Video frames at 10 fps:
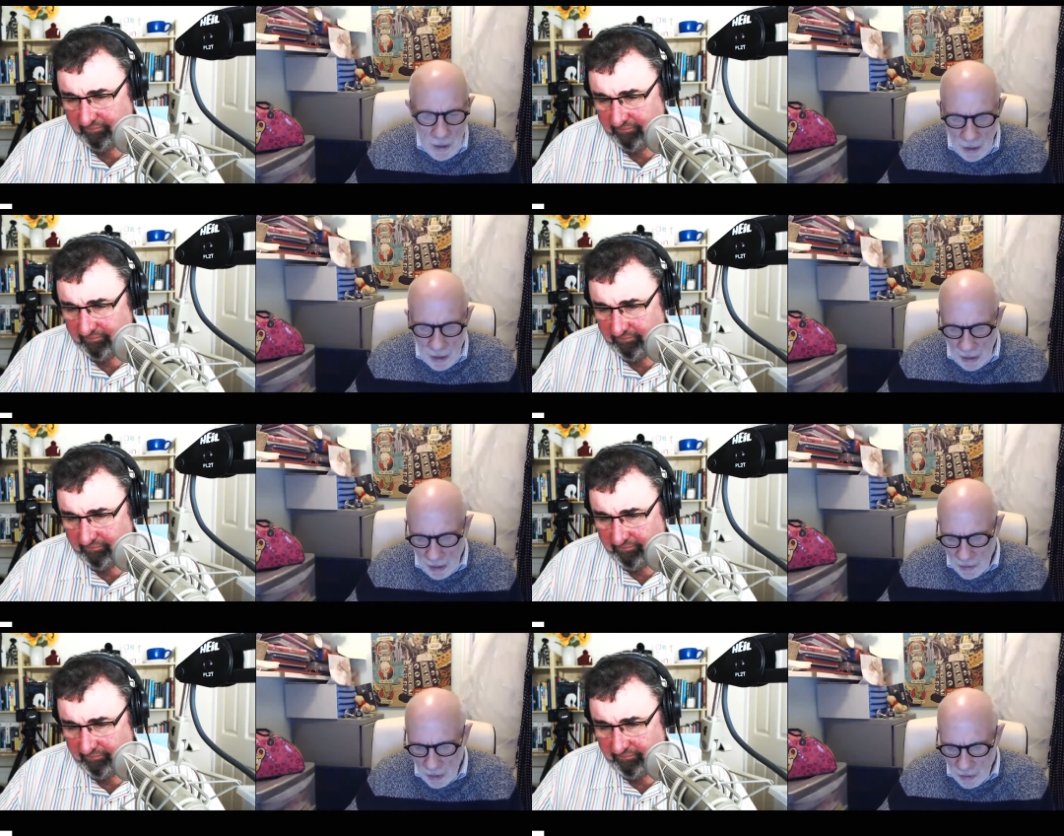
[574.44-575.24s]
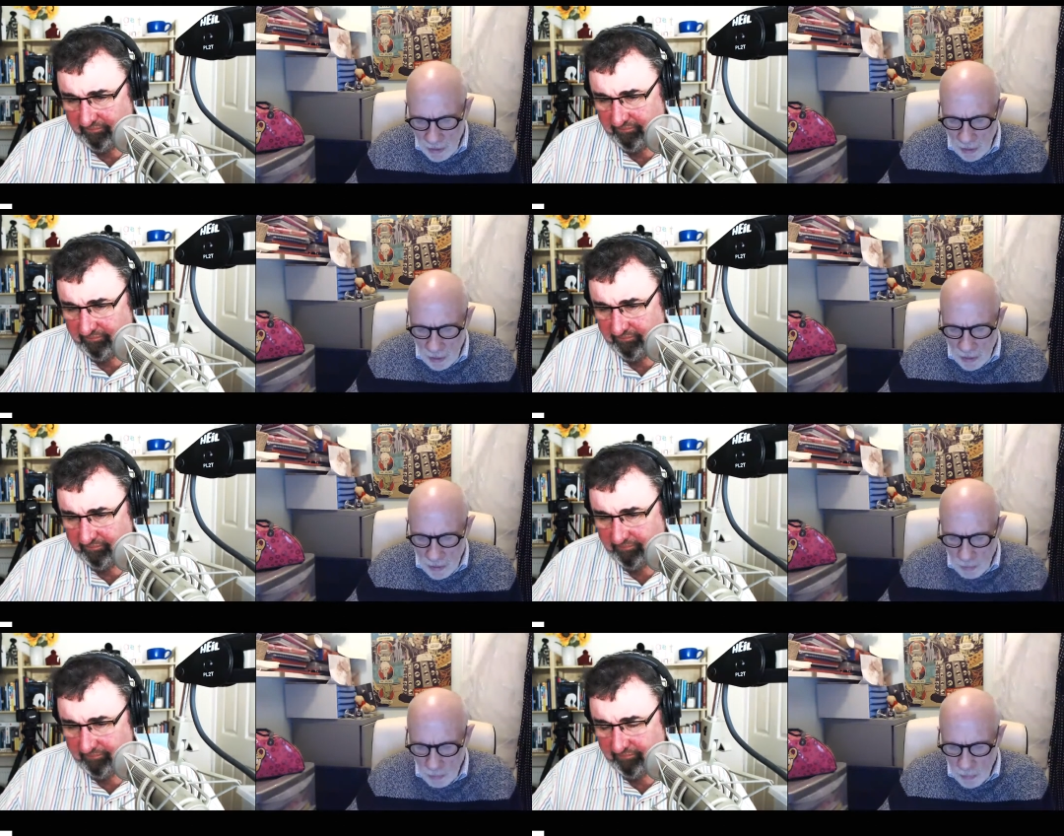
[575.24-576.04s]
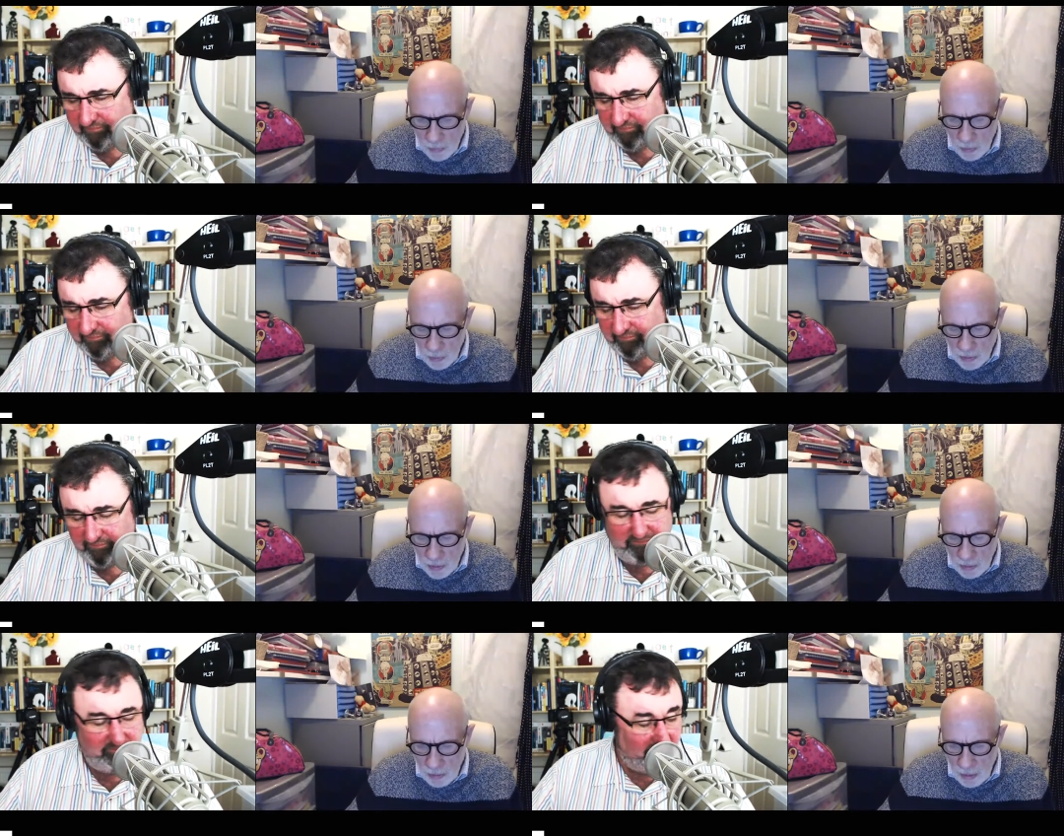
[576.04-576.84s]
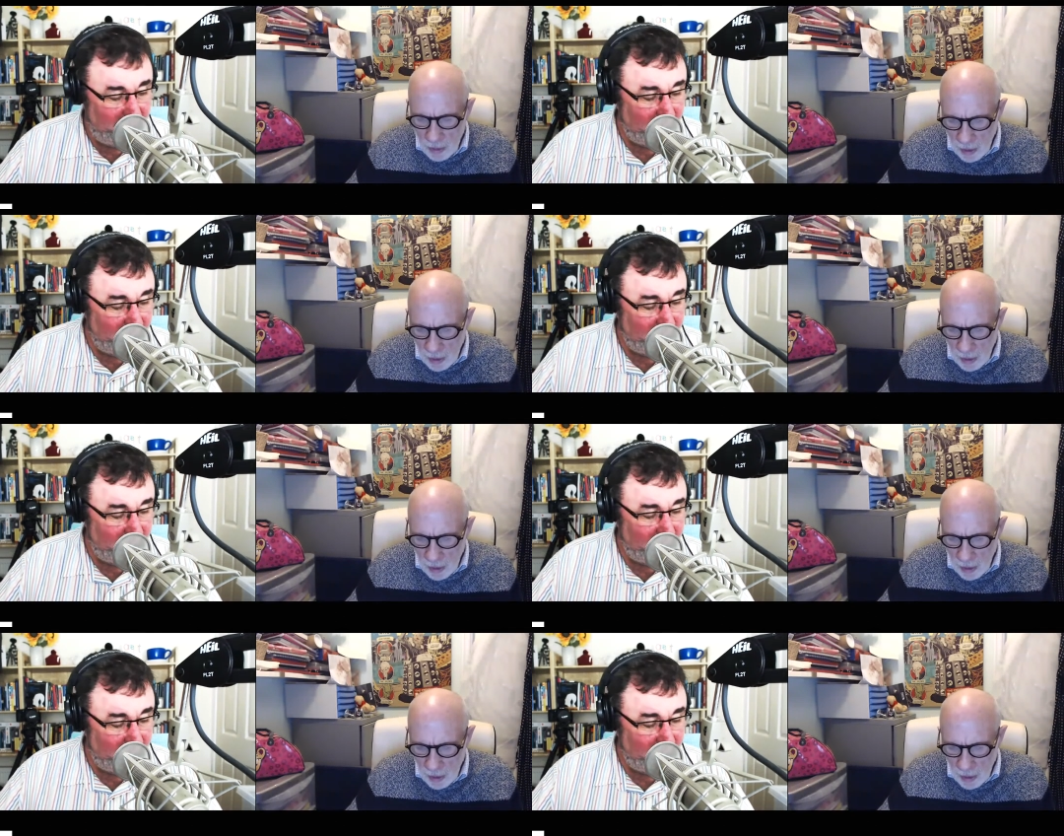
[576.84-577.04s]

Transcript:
Speaker 1: as I started to talk to